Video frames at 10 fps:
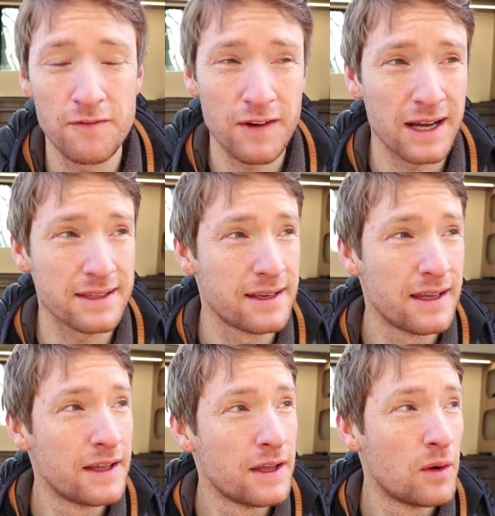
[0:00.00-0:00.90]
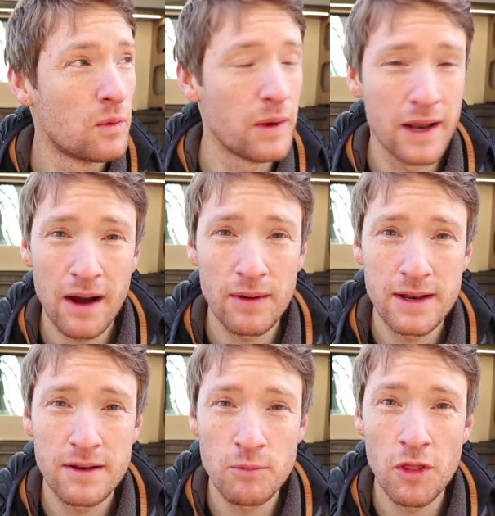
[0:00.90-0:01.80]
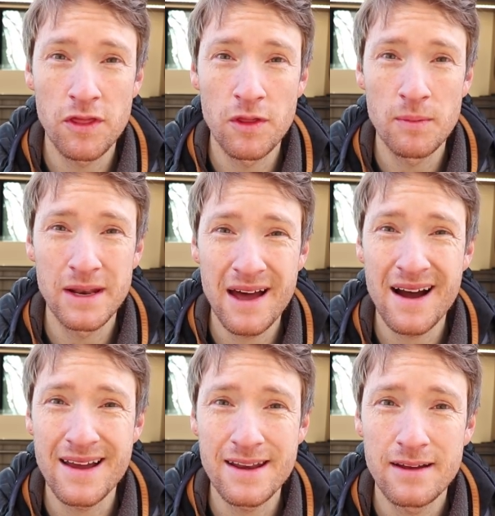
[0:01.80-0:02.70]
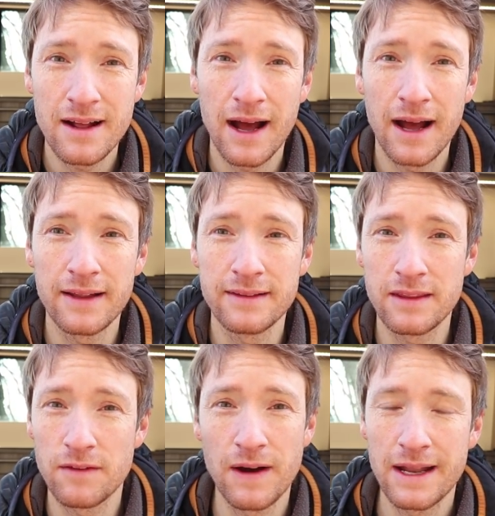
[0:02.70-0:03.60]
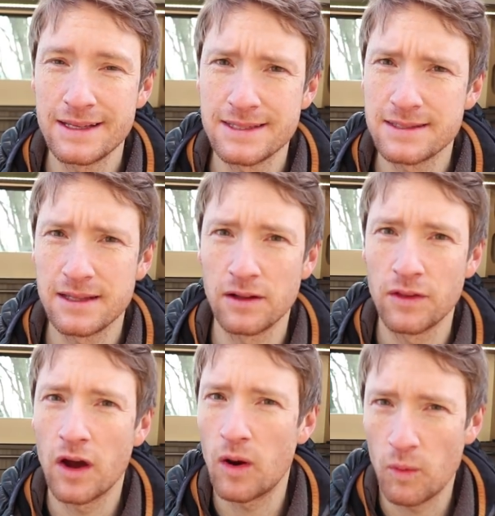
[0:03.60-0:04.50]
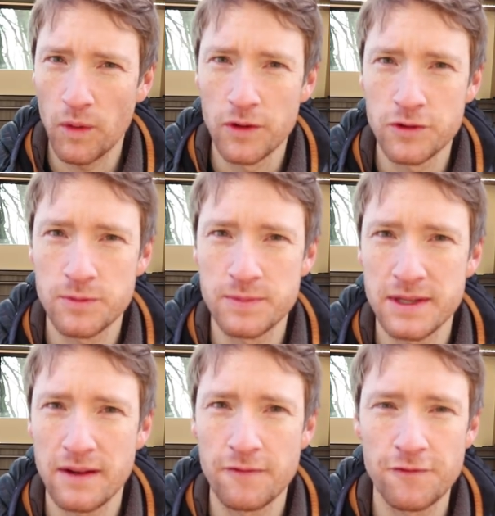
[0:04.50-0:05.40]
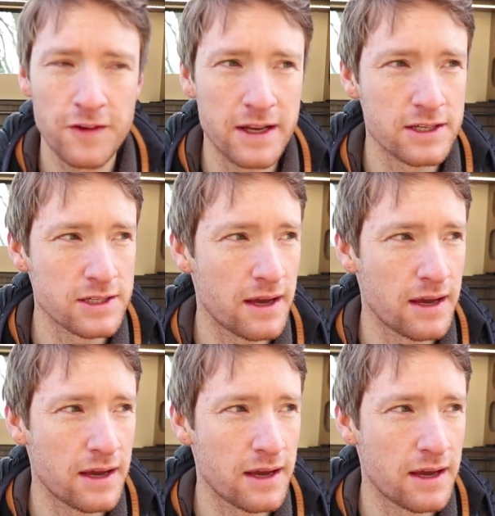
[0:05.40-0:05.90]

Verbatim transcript: In fact, we're now in month number nine and the van is still not 100% finished.